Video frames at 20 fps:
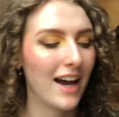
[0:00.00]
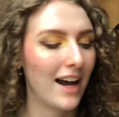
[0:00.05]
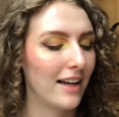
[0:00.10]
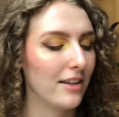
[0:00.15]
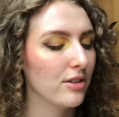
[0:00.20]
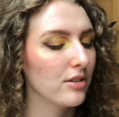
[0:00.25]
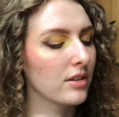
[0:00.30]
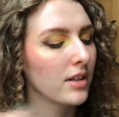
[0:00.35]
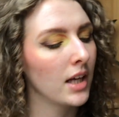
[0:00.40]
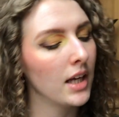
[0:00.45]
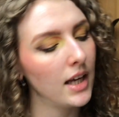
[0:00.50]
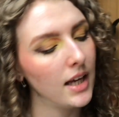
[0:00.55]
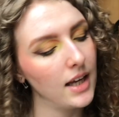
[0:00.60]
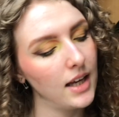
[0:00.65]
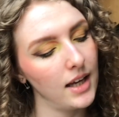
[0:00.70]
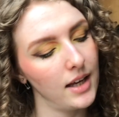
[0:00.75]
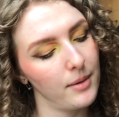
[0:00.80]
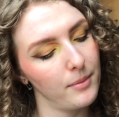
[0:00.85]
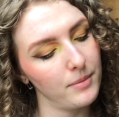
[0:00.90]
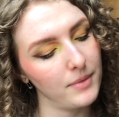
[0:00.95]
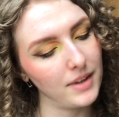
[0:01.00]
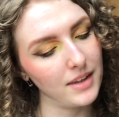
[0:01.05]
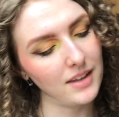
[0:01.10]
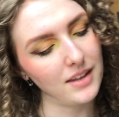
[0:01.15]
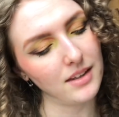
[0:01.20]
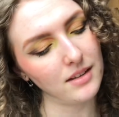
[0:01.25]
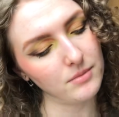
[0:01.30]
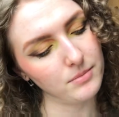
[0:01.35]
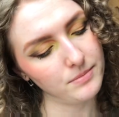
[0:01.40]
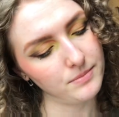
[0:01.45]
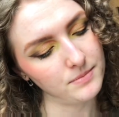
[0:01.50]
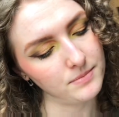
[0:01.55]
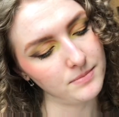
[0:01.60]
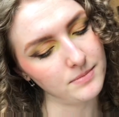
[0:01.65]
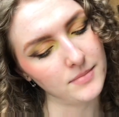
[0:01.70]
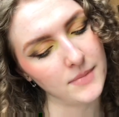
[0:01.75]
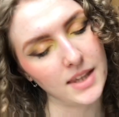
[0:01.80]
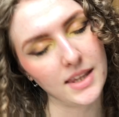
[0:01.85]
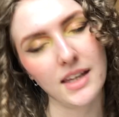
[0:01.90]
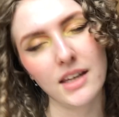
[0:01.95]
I don't.
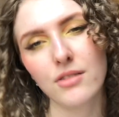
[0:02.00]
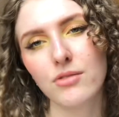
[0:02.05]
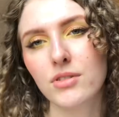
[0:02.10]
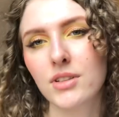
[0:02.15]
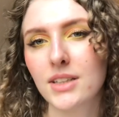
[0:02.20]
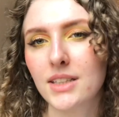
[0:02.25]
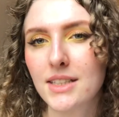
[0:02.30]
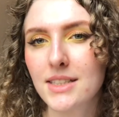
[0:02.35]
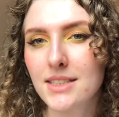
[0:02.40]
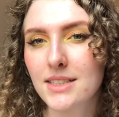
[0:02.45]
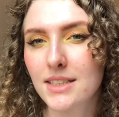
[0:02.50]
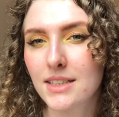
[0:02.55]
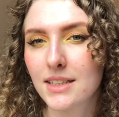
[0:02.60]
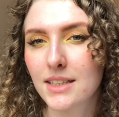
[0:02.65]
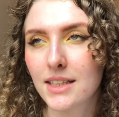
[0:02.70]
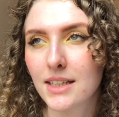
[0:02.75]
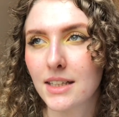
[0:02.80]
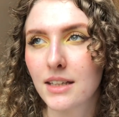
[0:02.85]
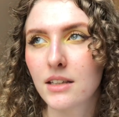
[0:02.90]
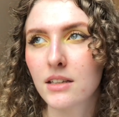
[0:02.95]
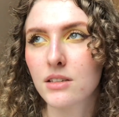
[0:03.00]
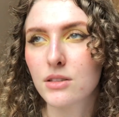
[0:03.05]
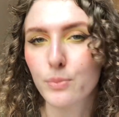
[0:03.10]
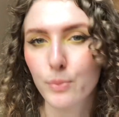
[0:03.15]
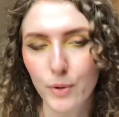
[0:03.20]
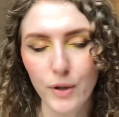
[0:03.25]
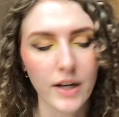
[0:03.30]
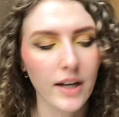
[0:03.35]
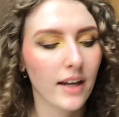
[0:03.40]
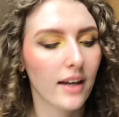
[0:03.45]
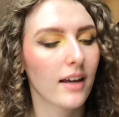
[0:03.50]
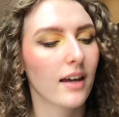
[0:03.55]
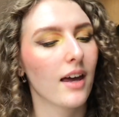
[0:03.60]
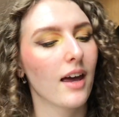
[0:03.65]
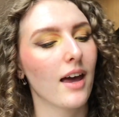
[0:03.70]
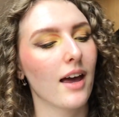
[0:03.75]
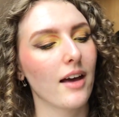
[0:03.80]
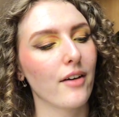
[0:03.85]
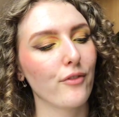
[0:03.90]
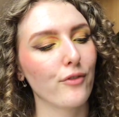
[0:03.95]
They released it in the spring.
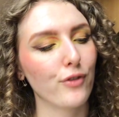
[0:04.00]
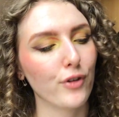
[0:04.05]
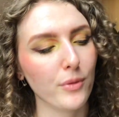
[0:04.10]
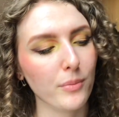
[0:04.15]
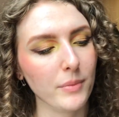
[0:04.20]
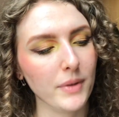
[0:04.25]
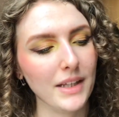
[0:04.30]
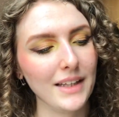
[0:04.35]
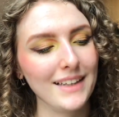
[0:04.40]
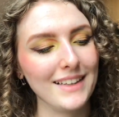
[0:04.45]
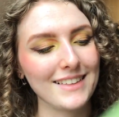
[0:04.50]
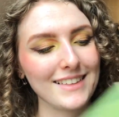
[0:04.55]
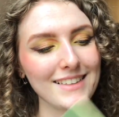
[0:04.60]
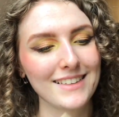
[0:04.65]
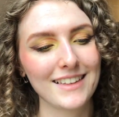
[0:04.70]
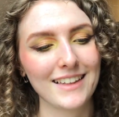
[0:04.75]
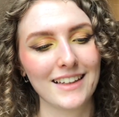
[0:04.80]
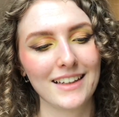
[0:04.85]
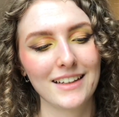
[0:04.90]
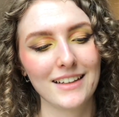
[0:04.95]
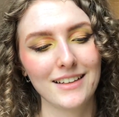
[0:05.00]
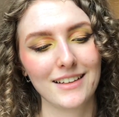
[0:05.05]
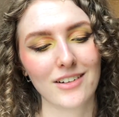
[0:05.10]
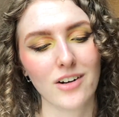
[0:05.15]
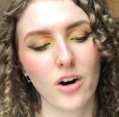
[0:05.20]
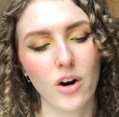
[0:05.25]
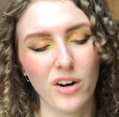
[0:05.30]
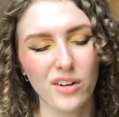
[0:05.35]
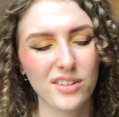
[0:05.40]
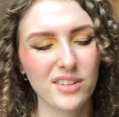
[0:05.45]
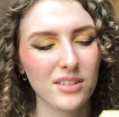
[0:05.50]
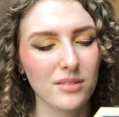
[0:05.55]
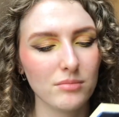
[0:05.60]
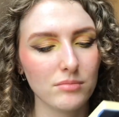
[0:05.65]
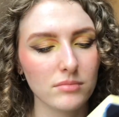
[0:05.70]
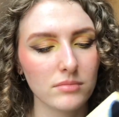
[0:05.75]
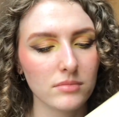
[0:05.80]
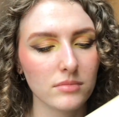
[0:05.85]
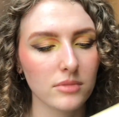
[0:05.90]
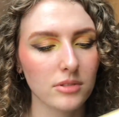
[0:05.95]
For me, this is like a
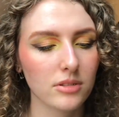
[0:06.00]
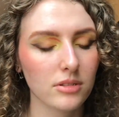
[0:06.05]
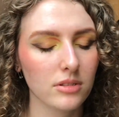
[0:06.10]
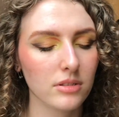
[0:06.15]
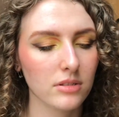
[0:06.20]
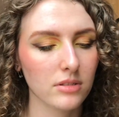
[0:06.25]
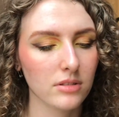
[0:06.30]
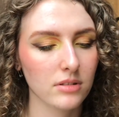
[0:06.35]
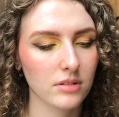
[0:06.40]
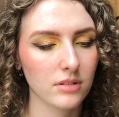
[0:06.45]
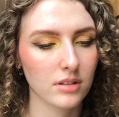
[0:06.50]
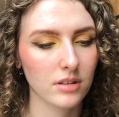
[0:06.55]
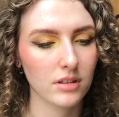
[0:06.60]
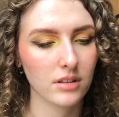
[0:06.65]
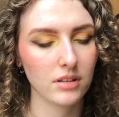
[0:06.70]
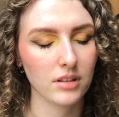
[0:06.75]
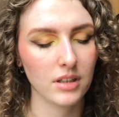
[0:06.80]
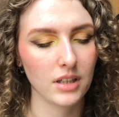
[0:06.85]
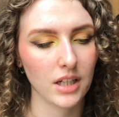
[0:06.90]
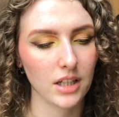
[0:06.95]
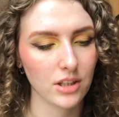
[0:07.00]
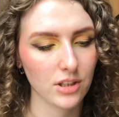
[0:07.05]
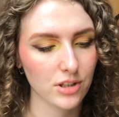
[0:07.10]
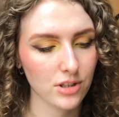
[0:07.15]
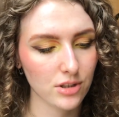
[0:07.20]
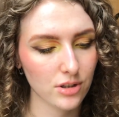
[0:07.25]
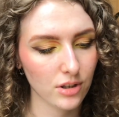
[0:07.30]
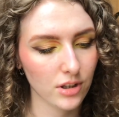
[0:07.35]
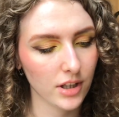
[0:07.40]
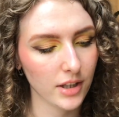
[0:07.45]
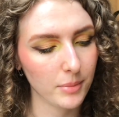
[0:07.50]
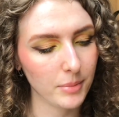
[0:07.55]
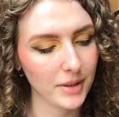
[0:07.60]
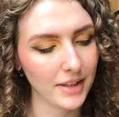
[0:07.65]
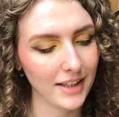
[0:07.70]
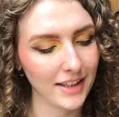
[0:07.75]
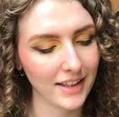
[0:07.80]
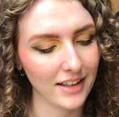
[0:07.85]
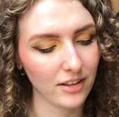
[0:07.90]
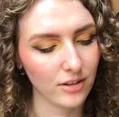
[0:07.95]
autumn color story,
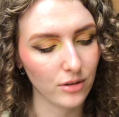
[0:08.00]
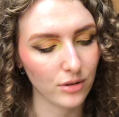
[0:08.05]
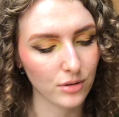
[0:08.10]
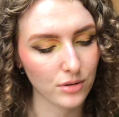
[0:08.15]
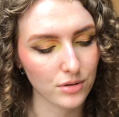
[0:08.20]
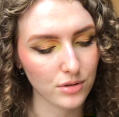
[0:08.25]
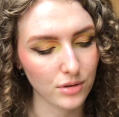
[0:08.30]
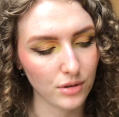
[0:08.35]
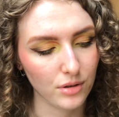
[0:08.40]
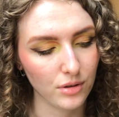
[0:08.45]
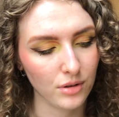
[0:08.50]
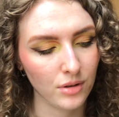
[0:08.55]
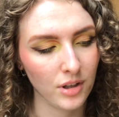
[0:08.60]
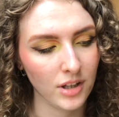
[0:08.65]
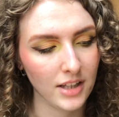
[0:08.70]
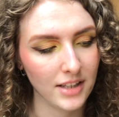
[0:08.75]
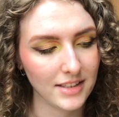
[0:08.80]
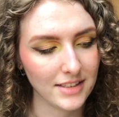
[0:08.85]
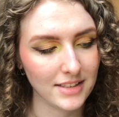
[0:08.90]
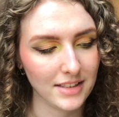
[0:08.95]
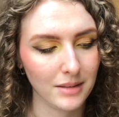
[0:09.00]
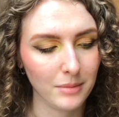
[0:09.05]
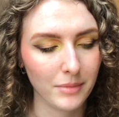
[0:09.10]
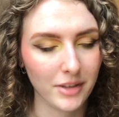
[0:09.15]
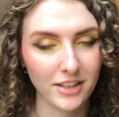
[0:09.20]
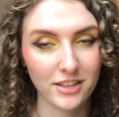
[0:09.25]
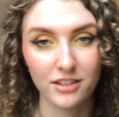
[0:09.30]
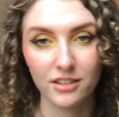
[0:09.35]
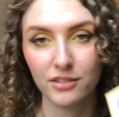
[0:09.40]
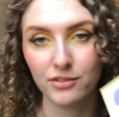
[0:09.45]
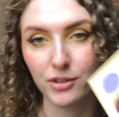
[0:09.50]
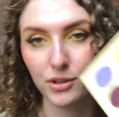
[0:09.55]
but I can also see myself